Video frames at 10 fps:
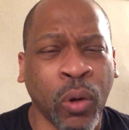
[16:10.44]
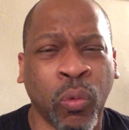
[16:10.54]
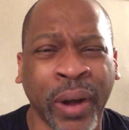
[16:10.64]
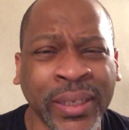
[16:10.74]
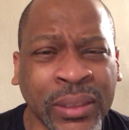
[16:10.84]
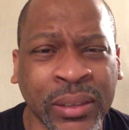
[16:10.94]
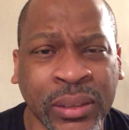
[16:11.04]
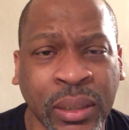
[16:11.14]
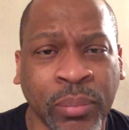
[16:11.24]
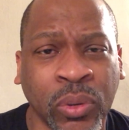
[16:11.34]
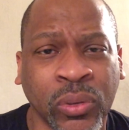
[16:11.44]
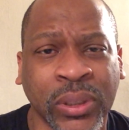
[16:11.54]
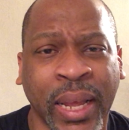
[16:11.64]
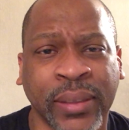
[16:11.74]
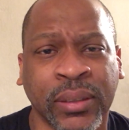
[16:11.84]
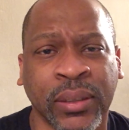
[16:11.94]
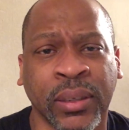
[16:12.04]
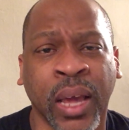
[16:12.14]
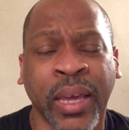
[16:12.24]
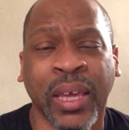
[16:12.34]
racist symbols like the
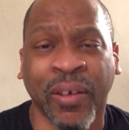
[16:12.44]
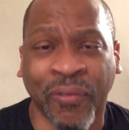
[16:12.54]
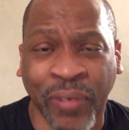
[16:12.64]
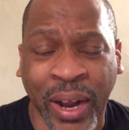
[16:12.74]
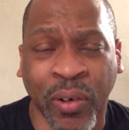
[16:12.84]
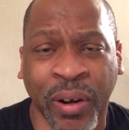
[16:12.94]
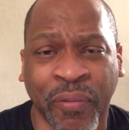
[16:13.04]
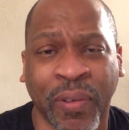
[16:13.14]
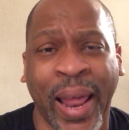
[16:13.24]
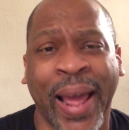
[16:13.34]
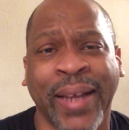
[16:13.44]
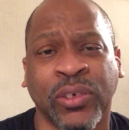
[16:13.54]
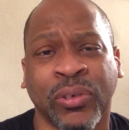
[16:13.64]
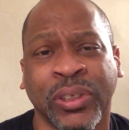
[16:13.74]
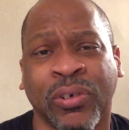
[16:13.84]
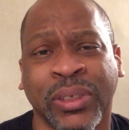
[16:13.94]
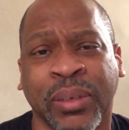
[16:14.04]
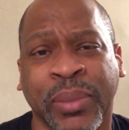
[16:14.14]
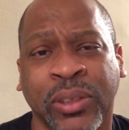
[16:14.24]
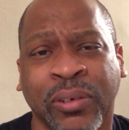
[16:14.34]
Confederate flag during your
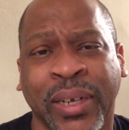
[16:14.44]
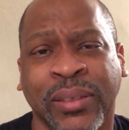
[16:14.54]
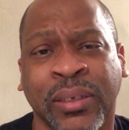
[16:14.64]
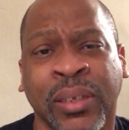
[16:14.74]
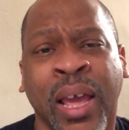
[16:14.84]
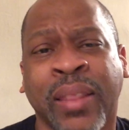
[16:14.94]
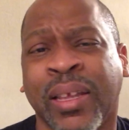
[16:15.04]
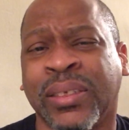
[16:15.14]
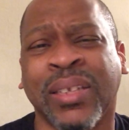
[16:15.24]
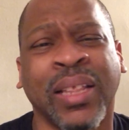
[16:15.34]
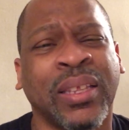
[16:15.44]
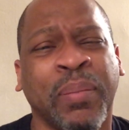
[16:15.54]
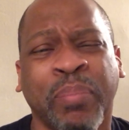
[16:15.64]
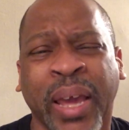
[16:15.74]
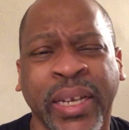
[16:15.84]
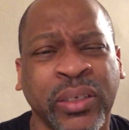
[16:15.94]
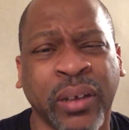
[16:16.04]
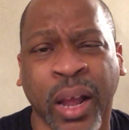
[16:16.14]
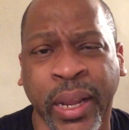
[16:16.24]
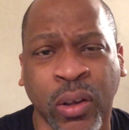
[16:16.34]
demonstration. There's nothing
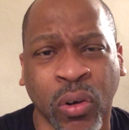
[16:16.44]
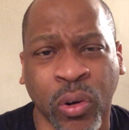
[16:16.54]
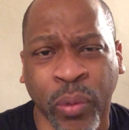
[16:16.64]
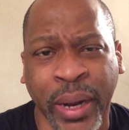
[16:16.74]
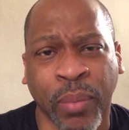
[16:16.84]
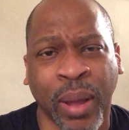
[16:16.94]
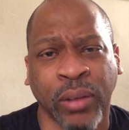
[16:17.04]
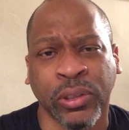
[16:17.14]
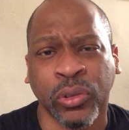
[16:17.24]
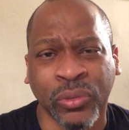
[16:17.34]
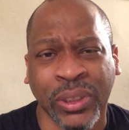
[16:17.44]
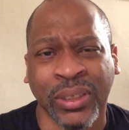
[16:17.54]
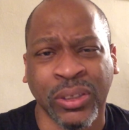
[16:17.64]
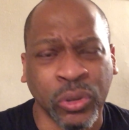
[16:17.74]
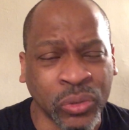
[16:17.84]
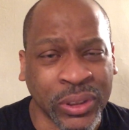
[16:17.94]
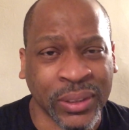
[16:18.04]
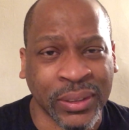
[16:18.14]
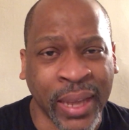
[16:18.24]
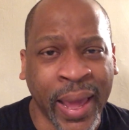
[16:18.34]
patriotic or great about using
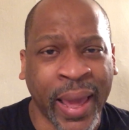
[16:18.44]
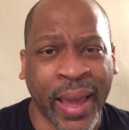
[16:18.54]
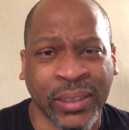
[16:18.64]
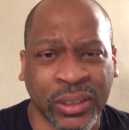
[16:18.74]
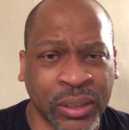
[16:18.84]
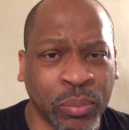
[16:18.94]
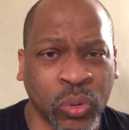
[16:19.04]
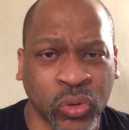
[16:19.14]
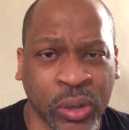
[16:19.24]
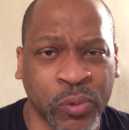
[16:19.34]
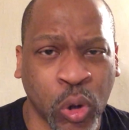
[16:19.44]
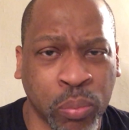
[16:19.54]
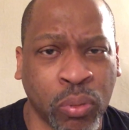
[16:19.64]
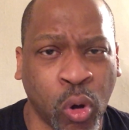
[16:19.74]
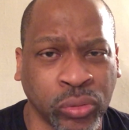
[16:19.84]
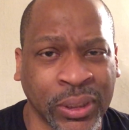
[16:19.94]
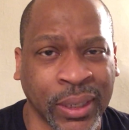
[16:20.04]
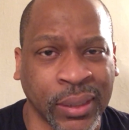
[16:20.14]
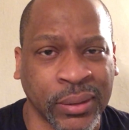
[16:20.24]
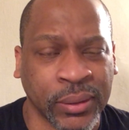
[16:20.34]
nooses as symbols of your
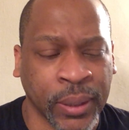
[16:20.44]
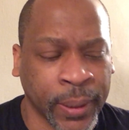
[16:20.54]
protests.